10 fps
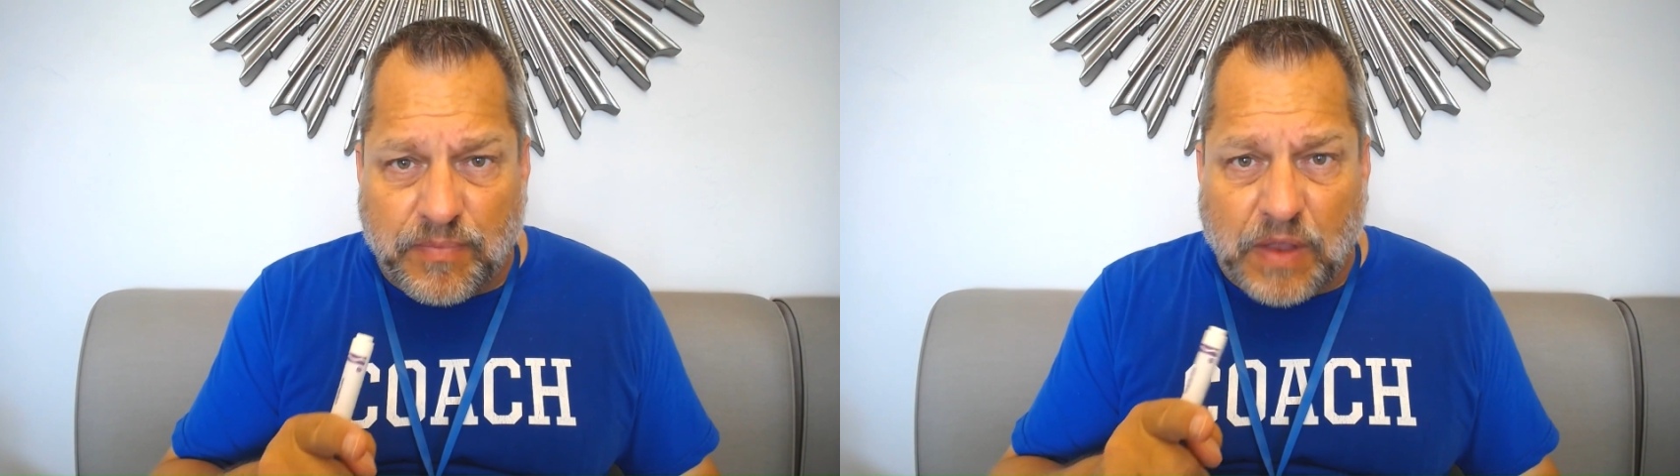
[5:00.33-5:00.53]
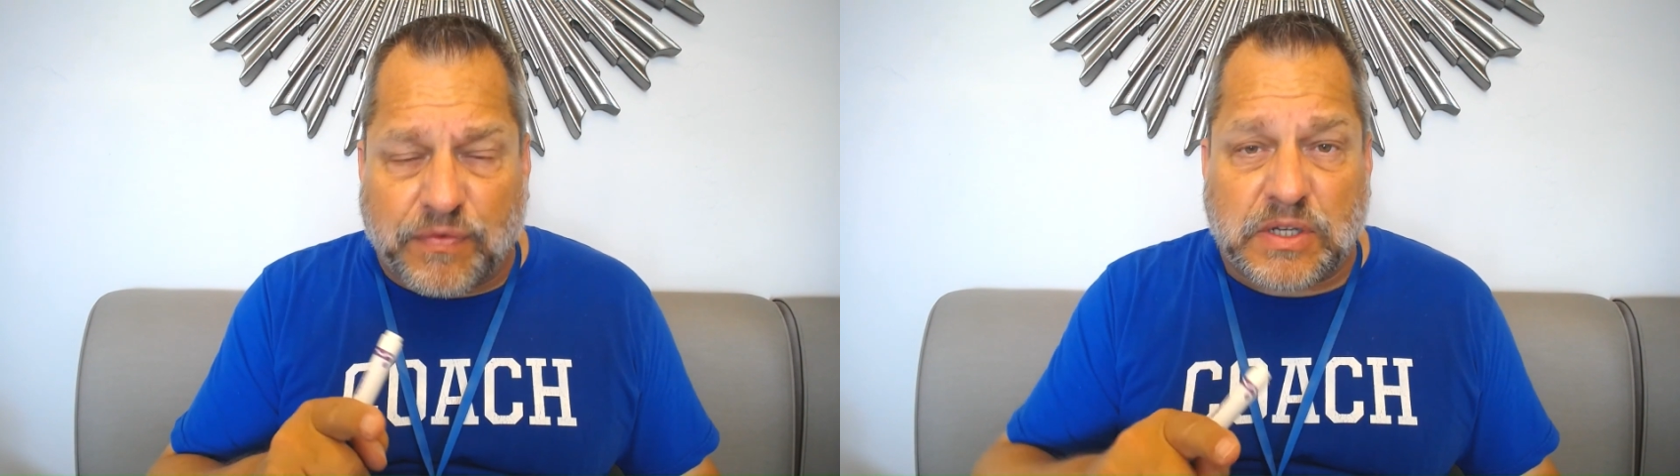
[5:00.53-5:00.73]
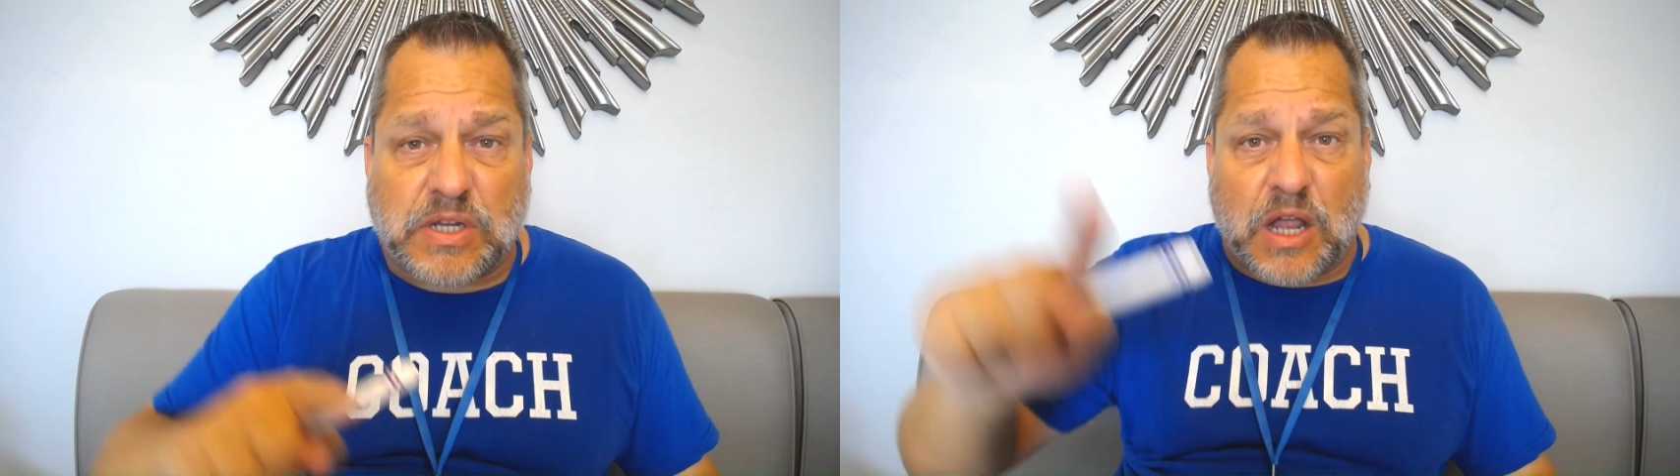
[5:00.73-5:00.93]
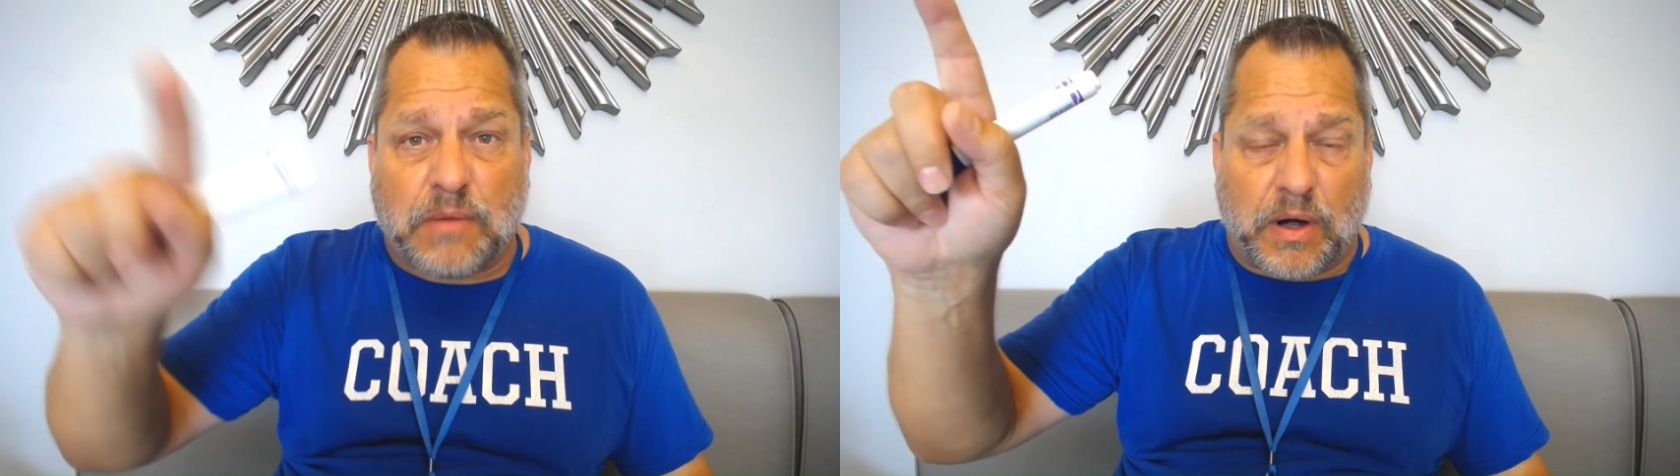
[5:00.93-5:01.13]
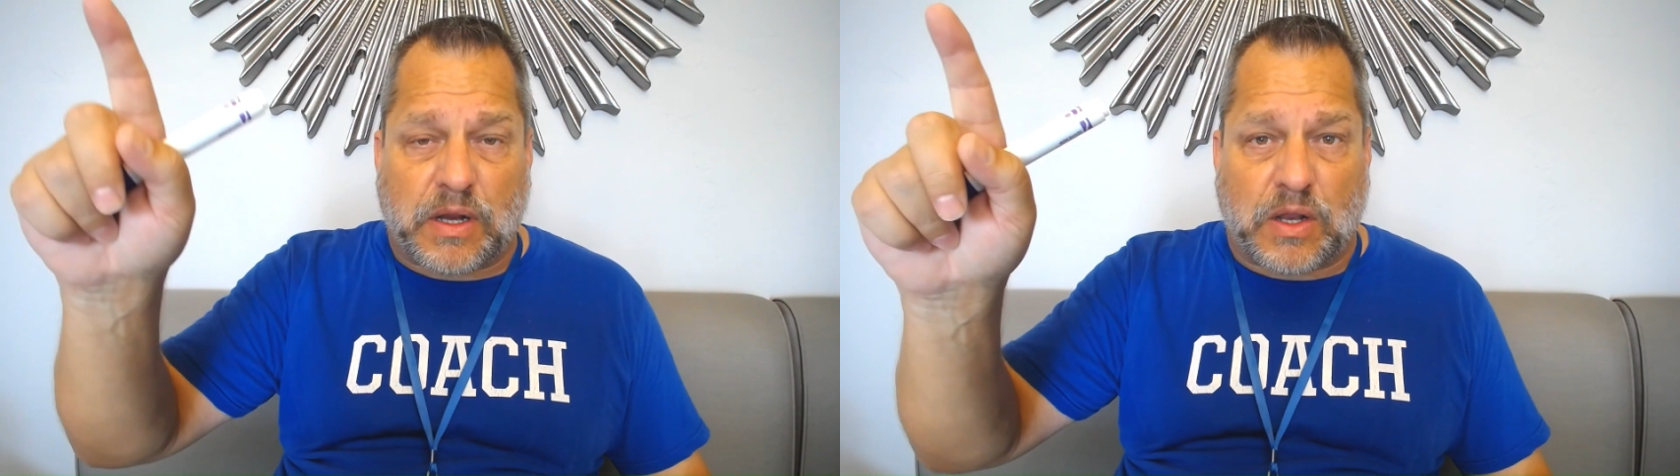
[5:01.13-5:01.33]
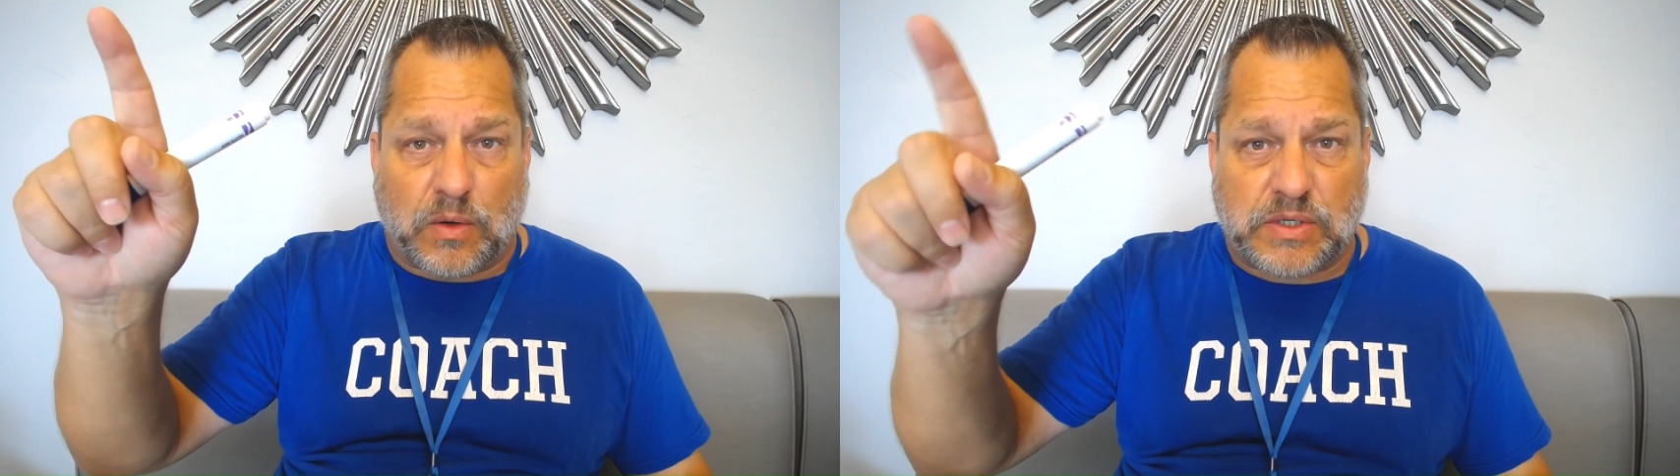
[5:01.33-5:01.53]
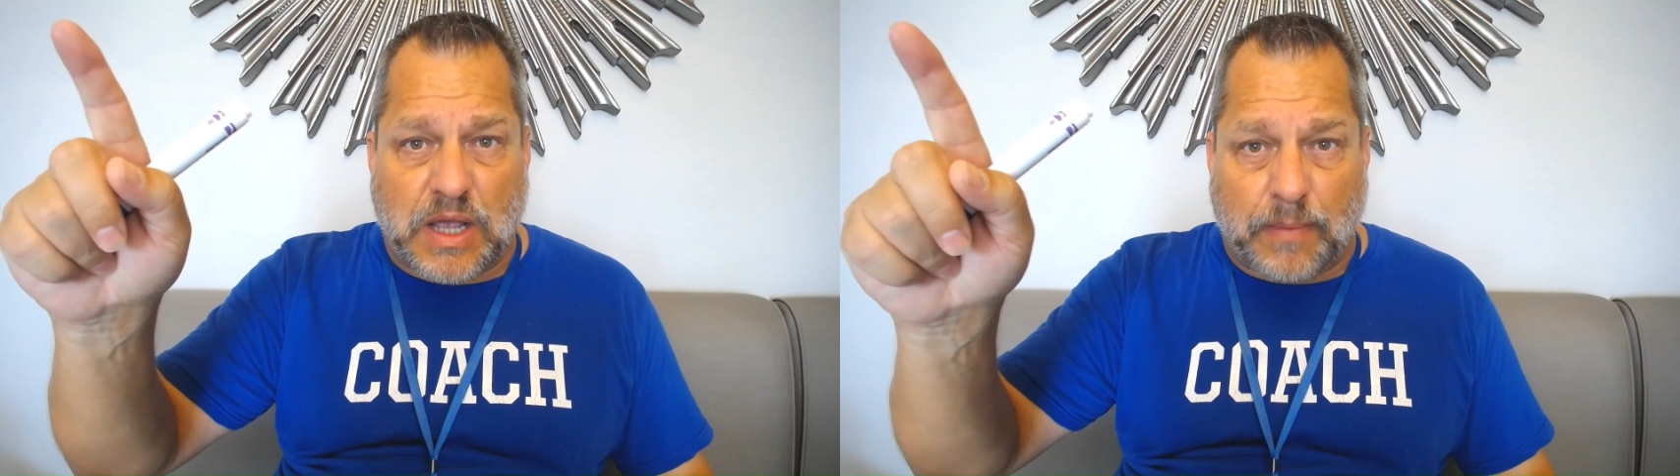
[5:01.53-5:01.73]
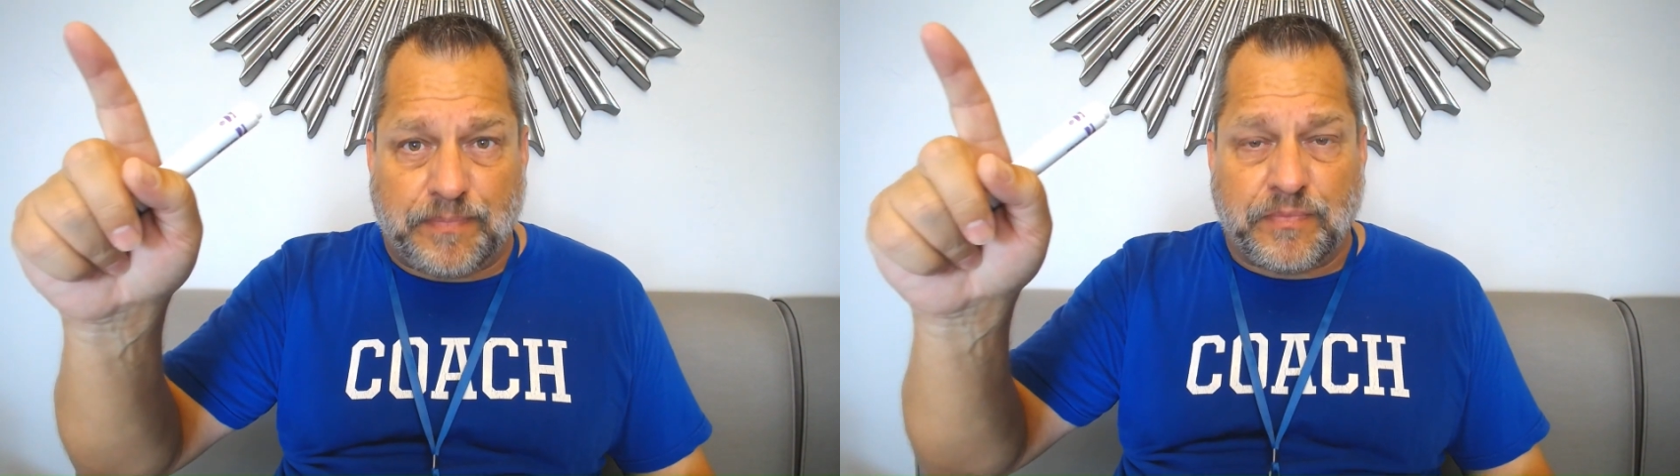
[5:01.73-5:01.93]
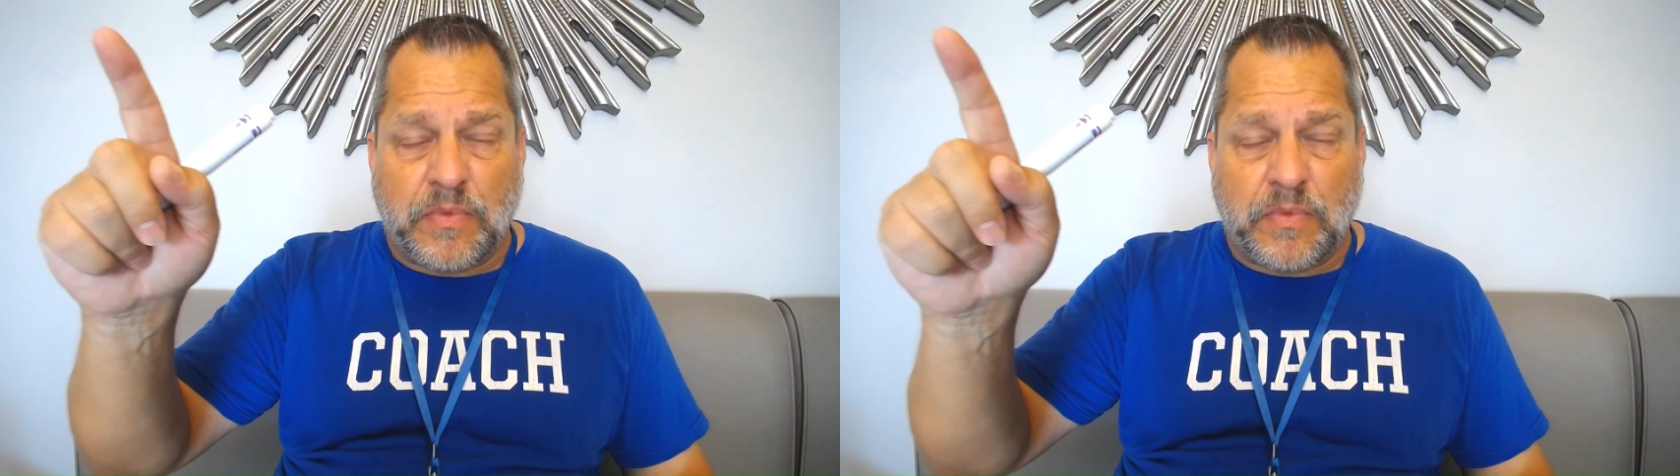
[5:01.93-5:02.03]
if the stock market goes up.